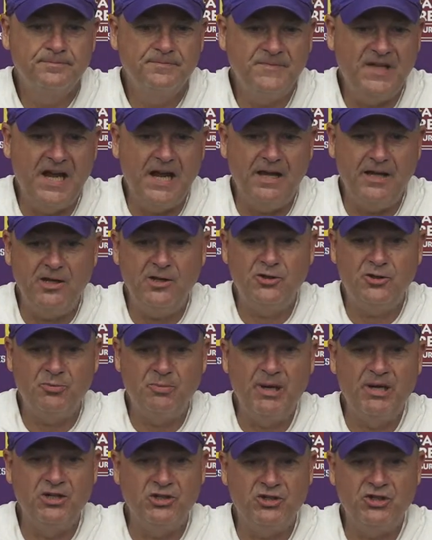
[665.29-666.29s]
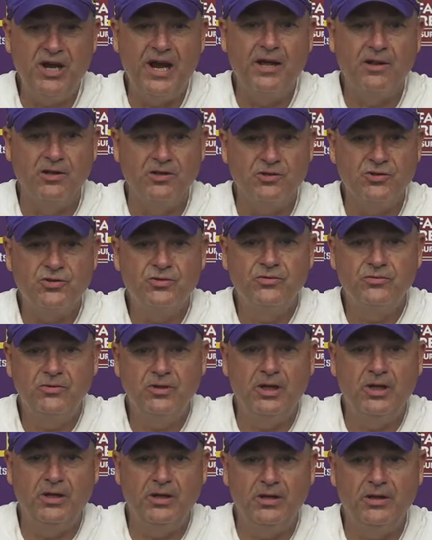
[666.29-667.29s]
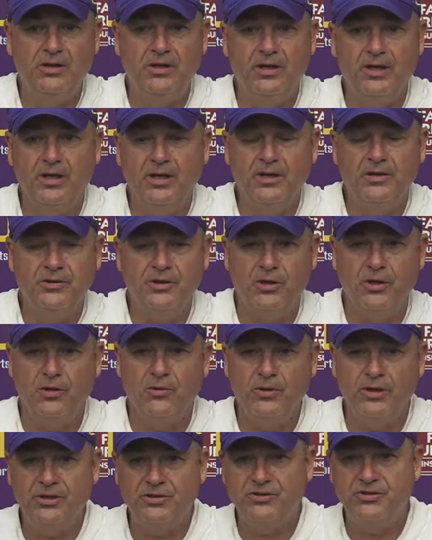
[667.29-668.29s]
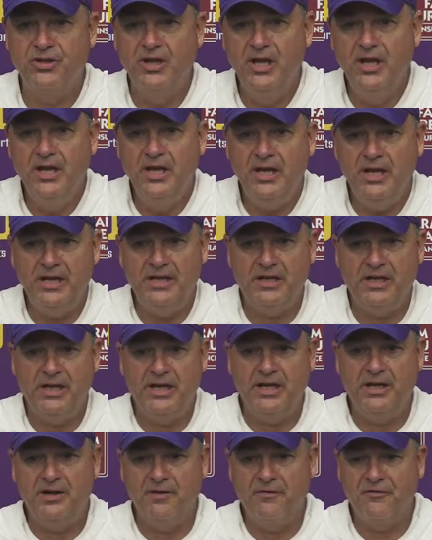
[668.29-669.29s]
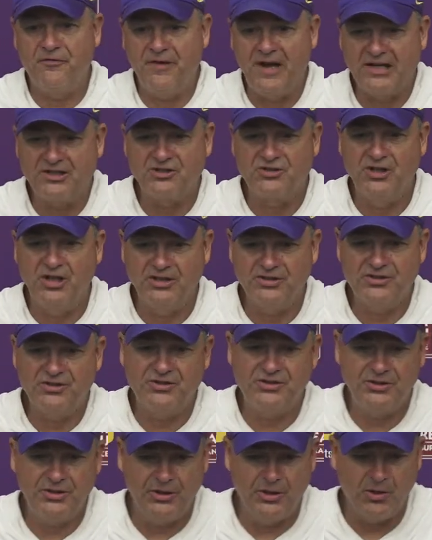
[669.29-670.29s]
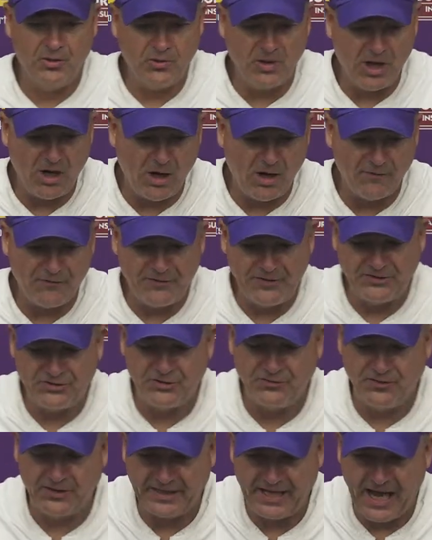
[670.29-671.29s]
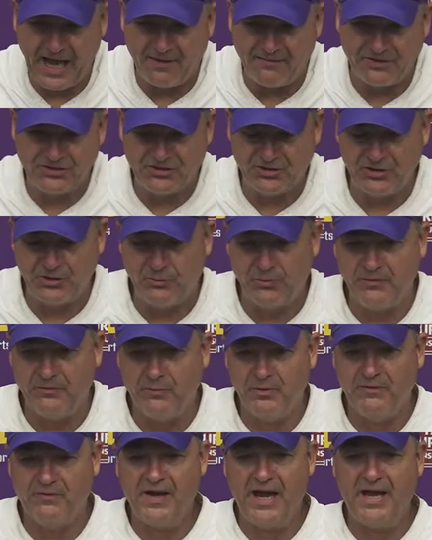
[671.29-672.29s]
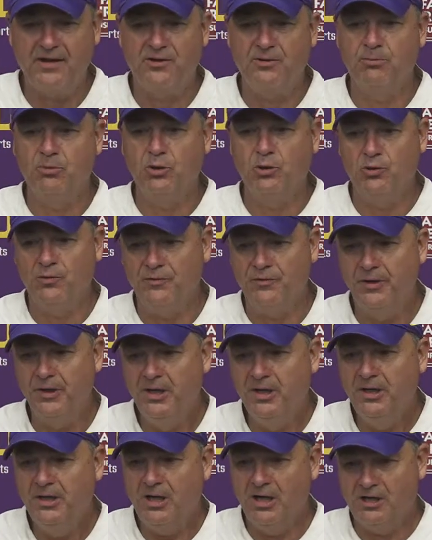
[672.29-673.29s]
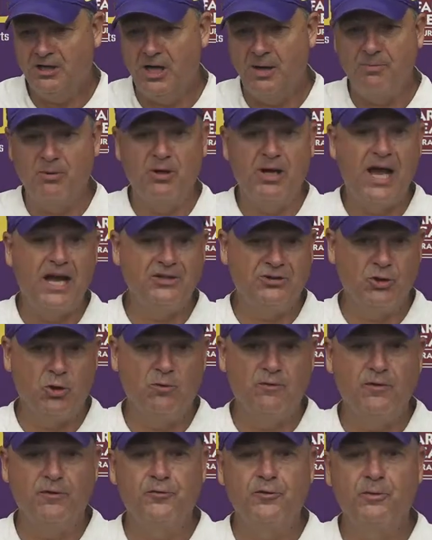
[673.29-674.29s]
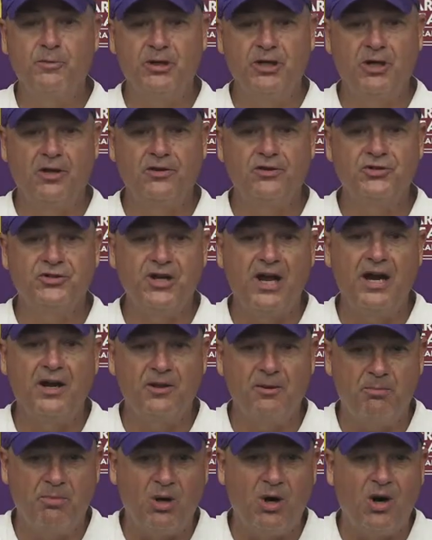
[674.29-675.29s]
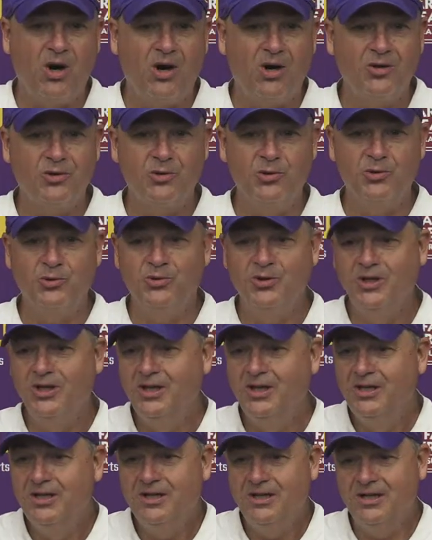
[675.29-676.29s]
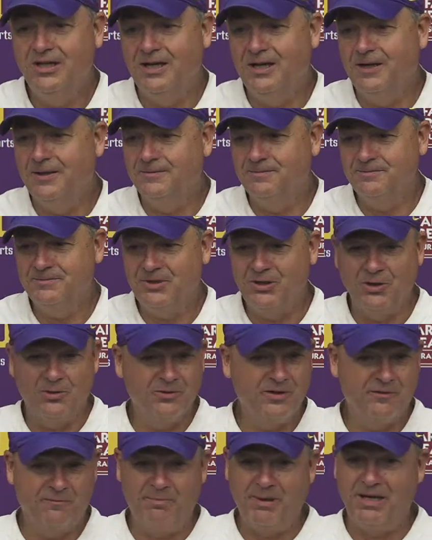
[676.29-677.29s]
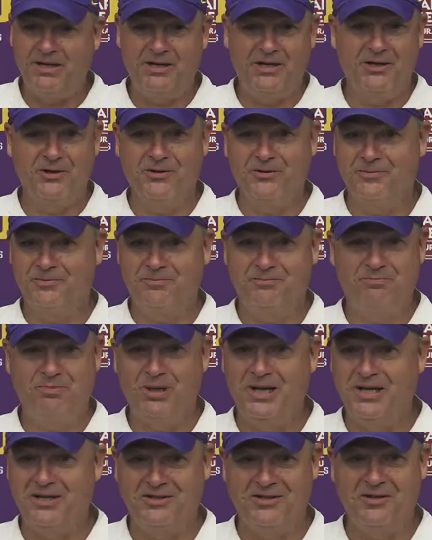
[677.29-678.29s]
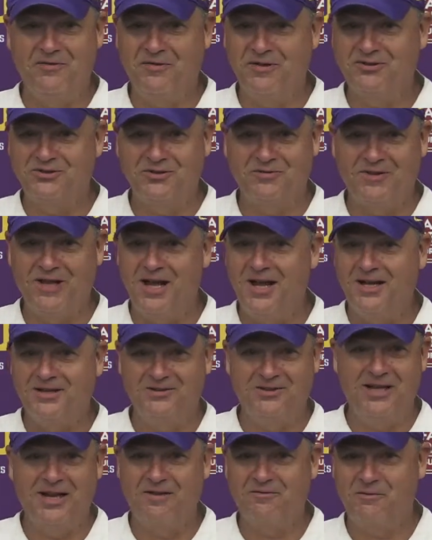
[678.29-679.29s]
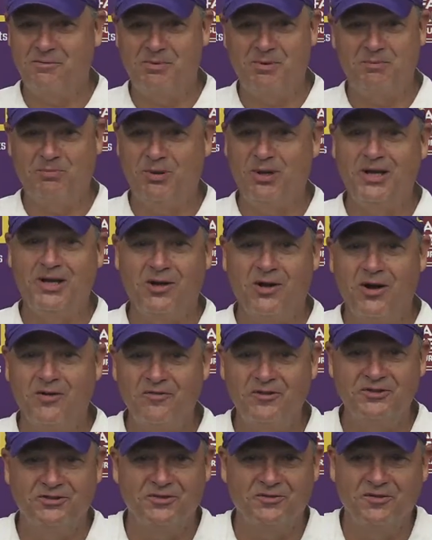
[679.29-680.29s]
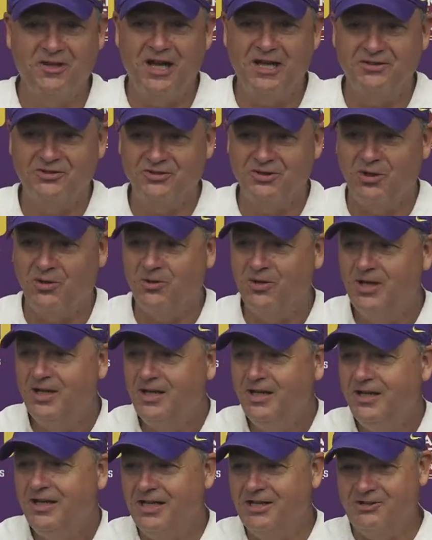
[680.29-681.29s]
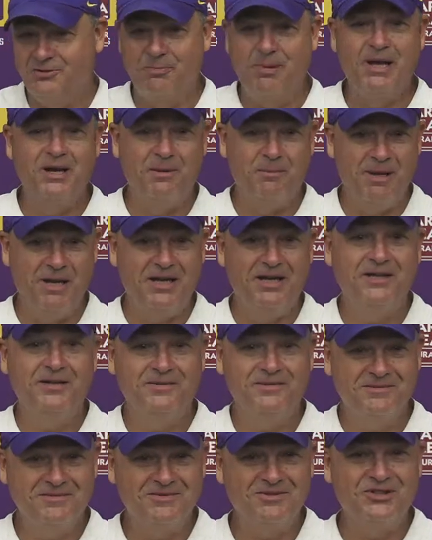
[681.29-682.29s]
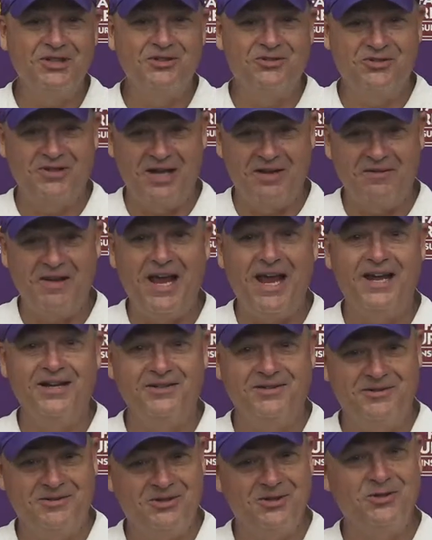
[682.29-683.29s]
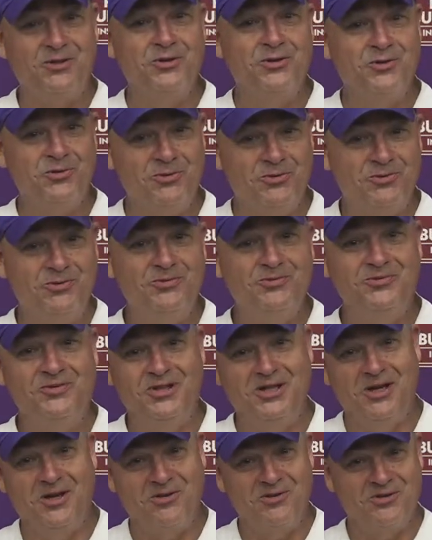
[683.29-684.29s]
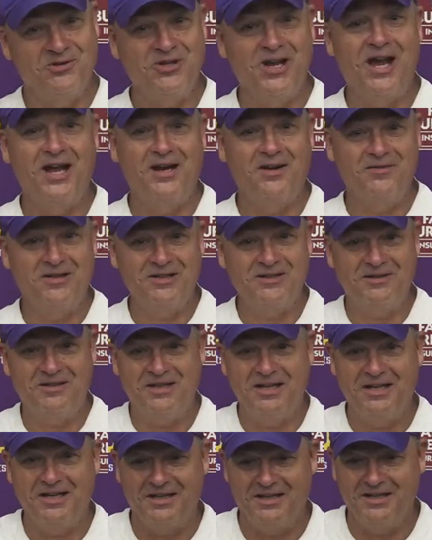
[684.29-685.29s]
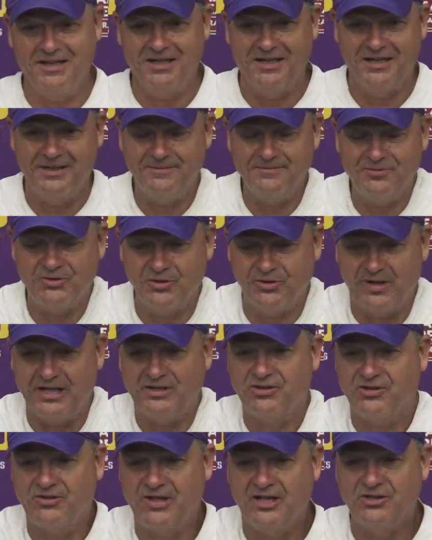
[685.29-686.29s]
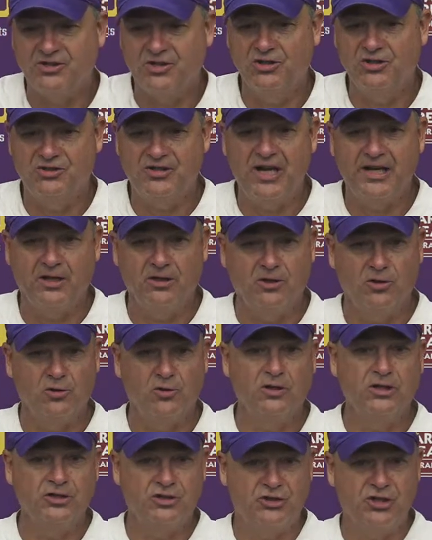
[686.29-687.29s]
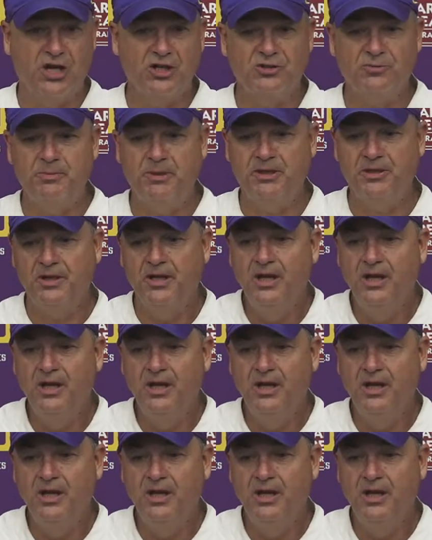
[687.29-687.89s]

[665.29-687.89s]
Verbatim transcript: Yeah, it's been a challenge, and uh, you know it, it, it affects us. You know, offensively, obviously, we, we've had to move a couple guys over from the other side of the ball who. Um, you know, have been here playing defensive line. They haven't been playing offensive line. So it's been a minute since they've had to do the other side of it, and uh, so that's that's going to take a little adjustment.